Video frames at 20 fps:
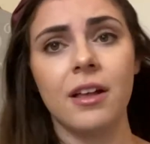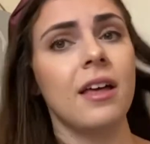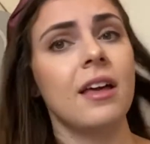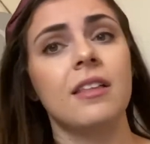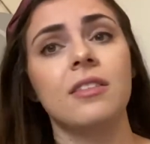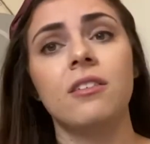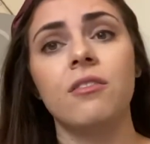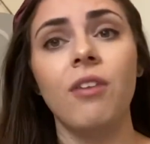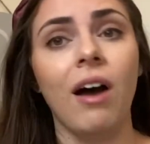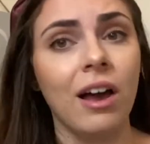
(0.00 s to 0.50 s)

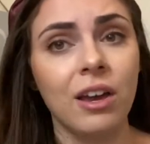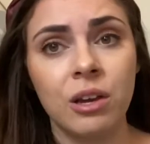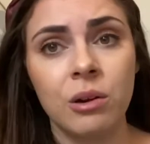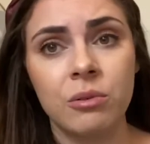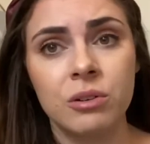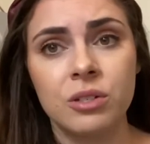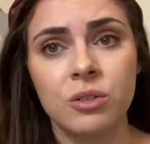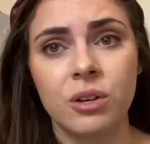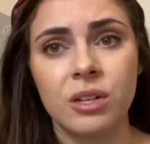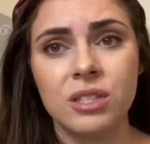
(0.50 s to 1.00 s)
value
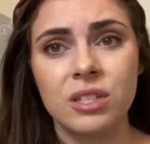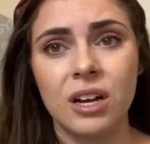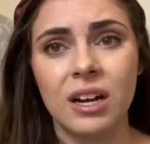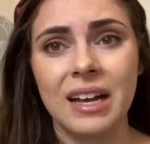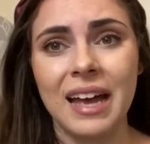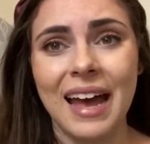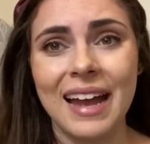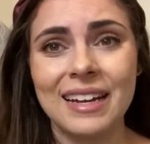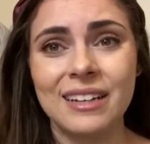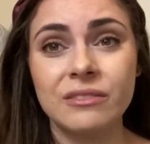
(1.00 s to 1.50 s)
resorts are
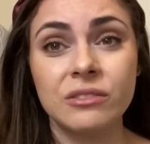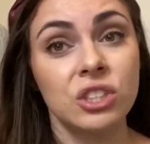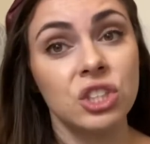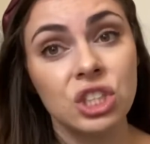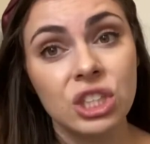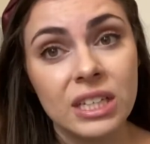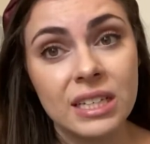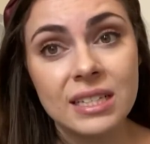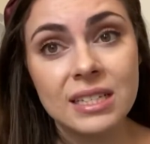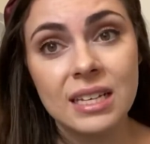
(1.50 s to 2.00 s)
kind of
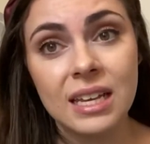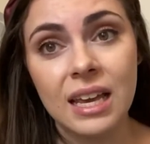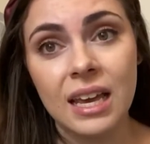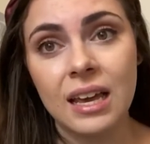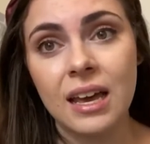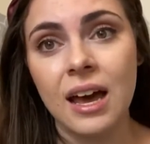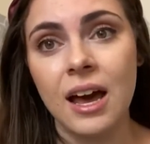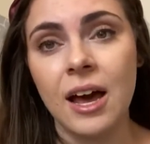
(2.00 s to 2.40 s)
cheesy,